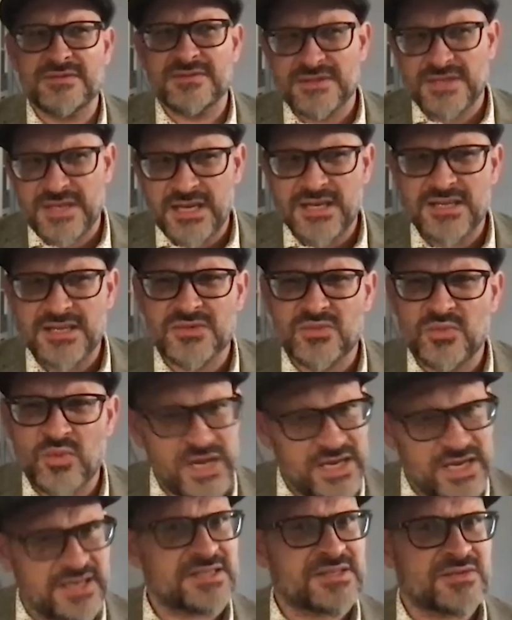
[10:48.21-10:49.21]
takes
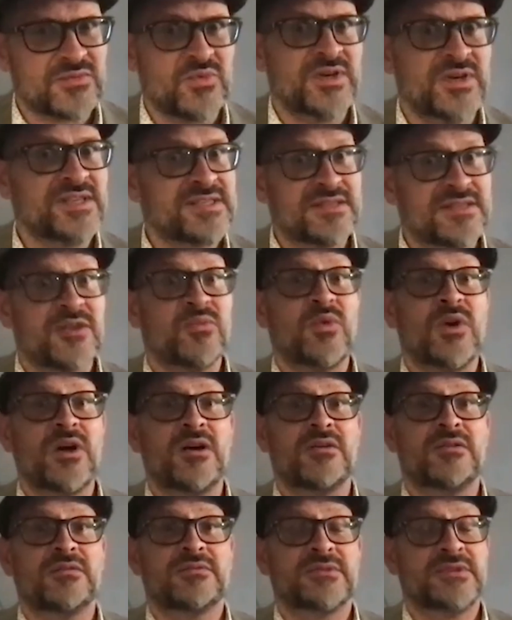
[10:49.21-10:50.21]
weeks when it's done
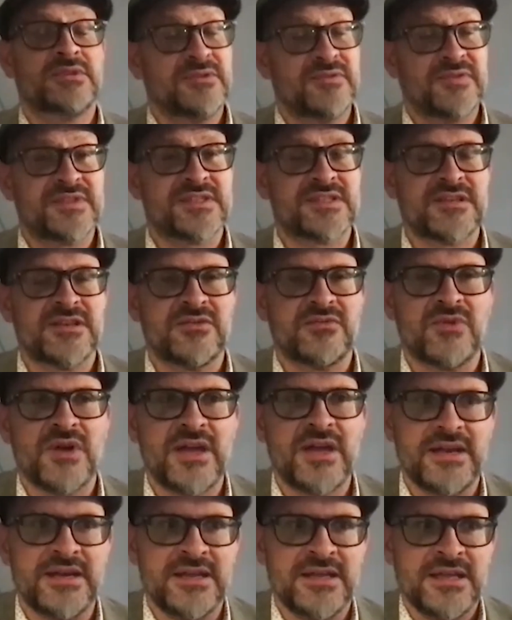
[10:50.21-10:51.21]
well, and if it's done
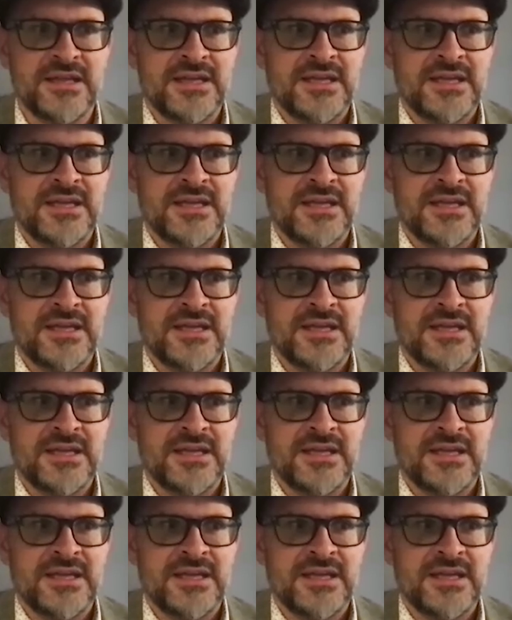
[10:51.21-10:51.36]
right.